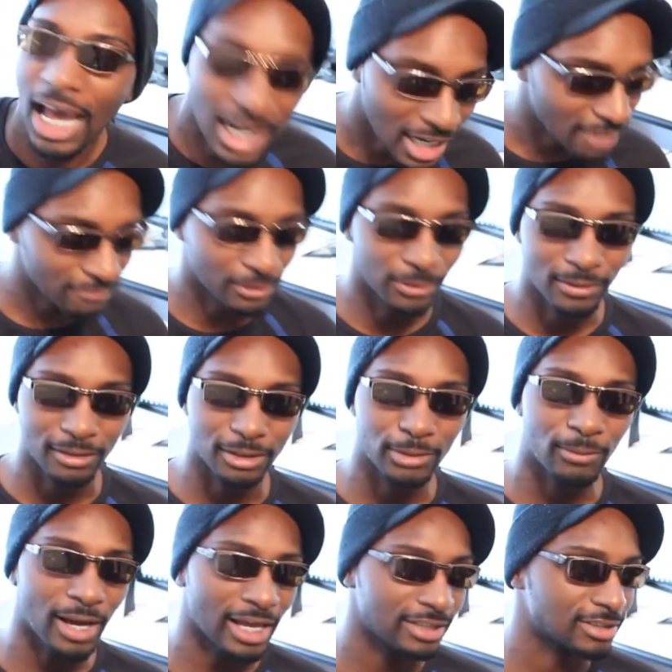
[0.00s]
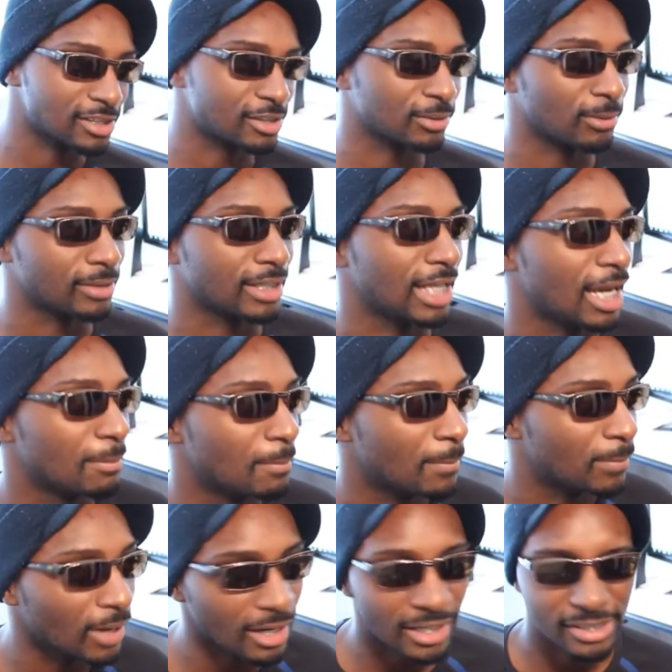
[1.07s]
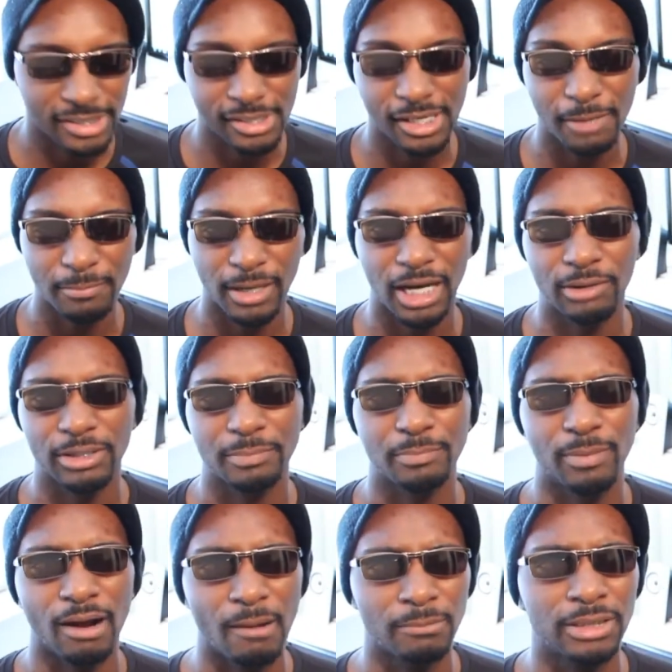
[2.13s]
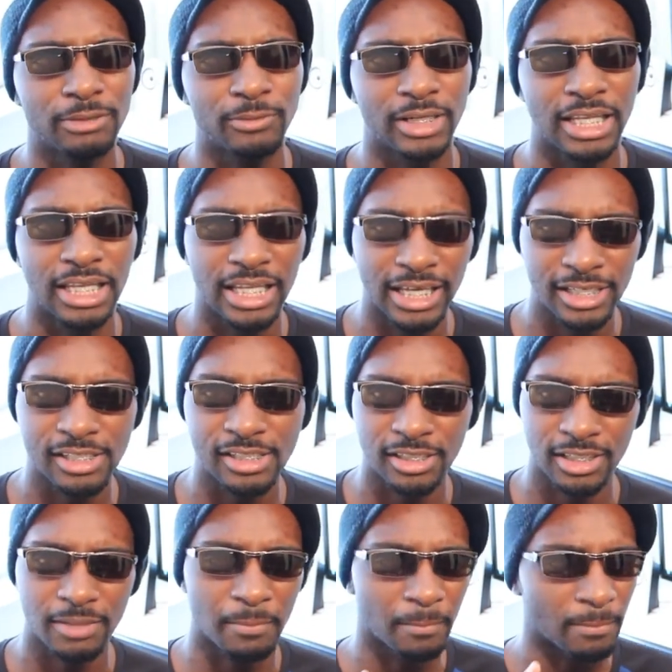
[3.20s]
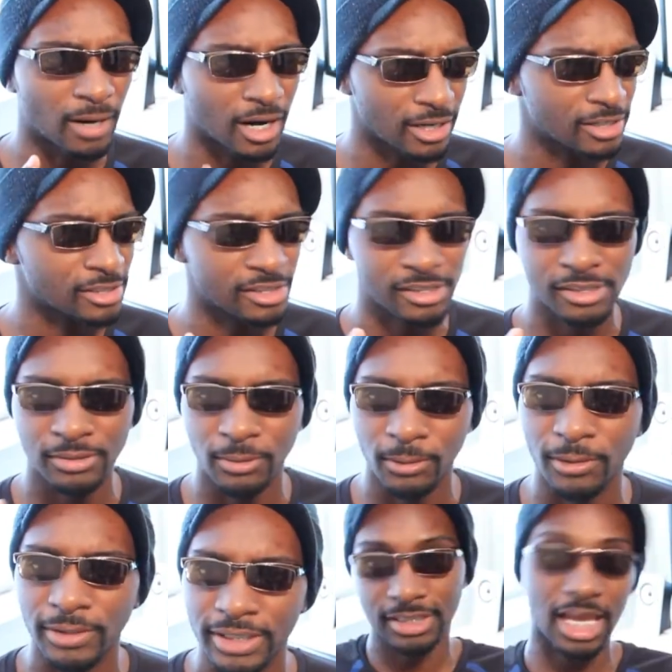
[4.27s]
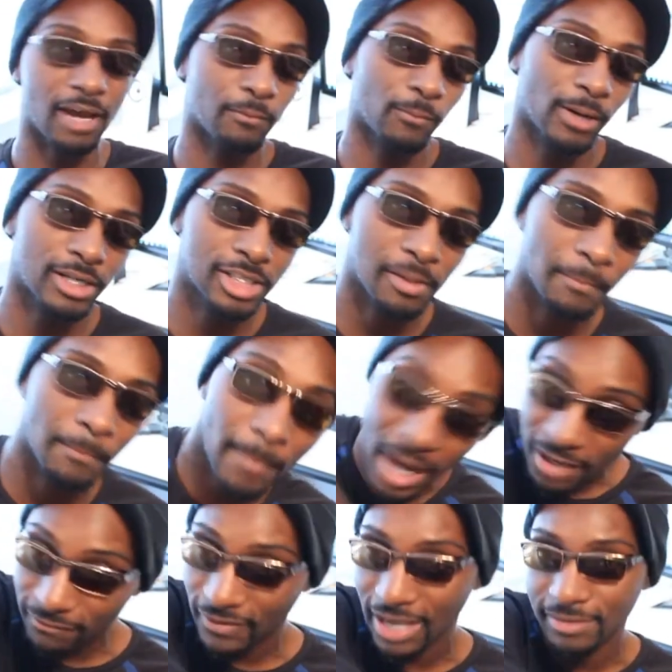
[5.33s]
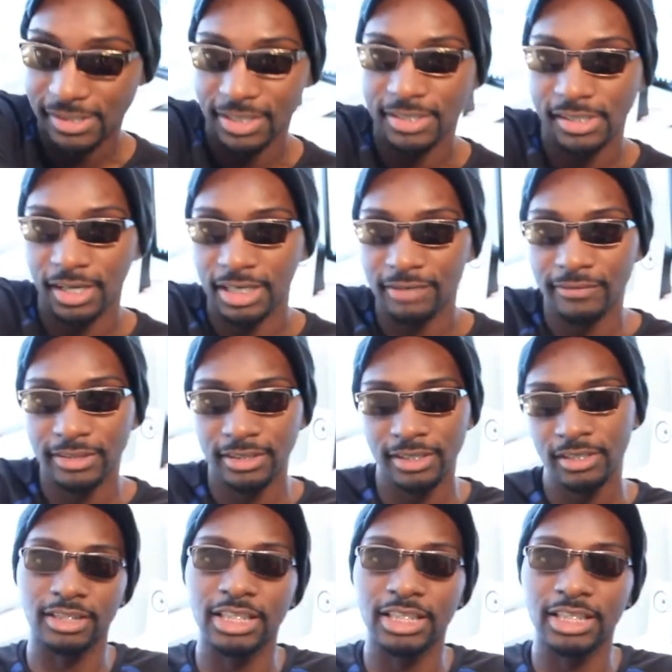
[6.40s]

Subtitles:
And I have no clue why I just told you that, but somehow it probably relates to the Mars story. That was my 5 cents on everything.